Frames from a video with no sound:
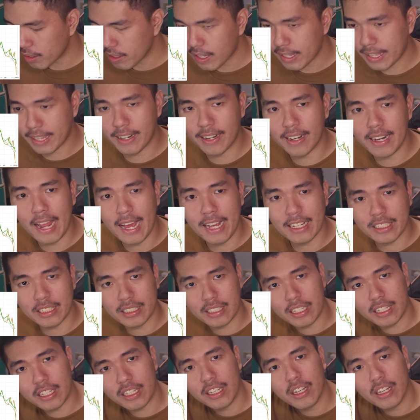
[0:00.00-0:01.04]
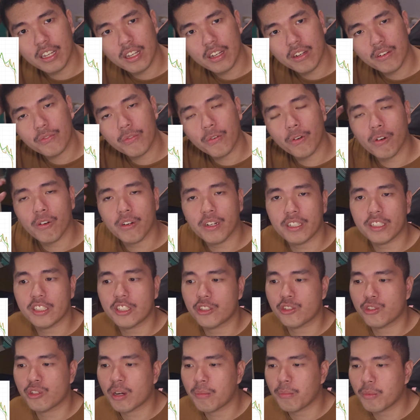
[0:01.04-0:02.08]
And lastly, for its
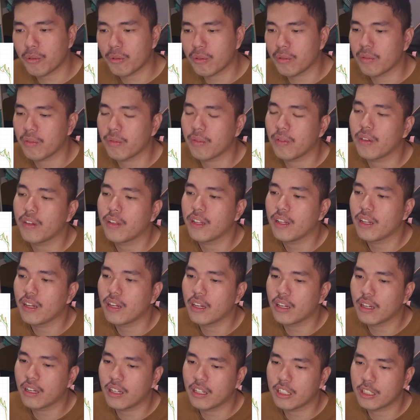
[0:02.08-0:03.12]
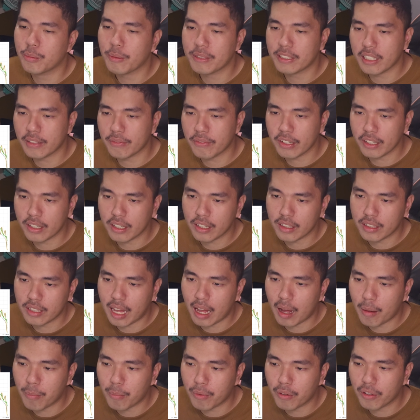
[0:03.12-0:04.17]
treble, specifically
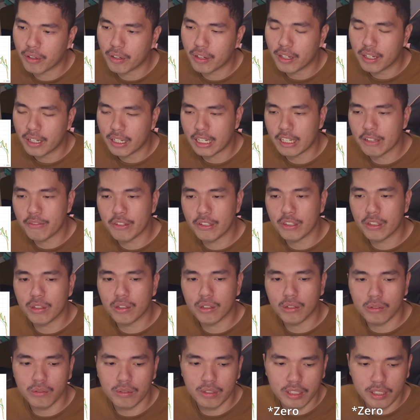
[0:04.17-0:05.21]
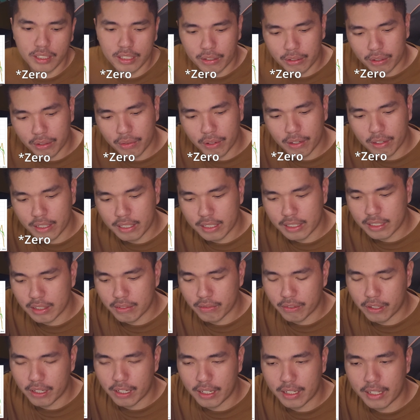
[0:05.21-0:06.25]
timbre, even though the Zero Red isn't
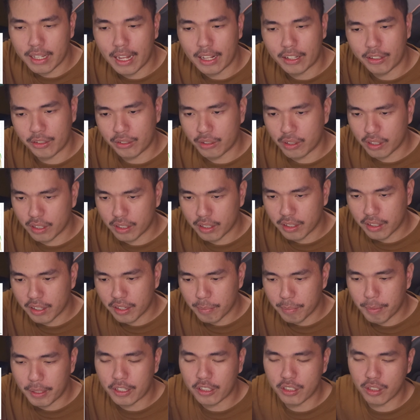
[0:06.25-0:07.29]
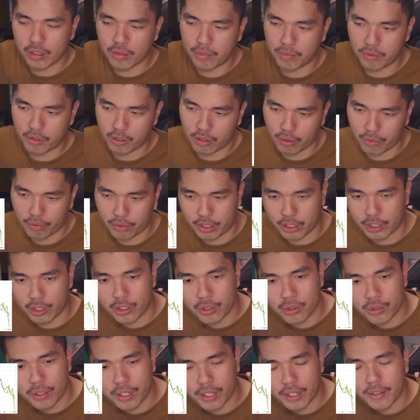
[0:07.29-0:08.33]
really that good because of its
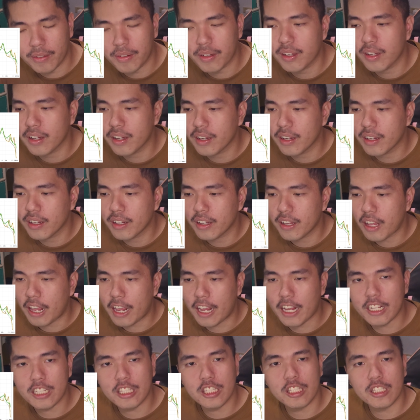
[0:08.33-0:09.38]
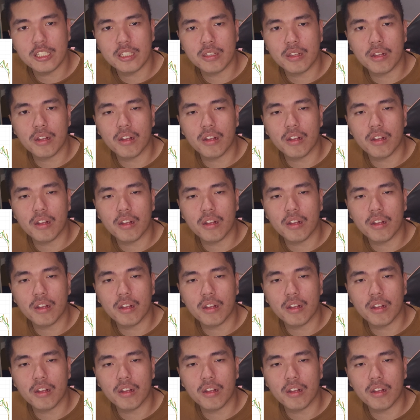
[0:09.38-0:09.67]
tuning, it's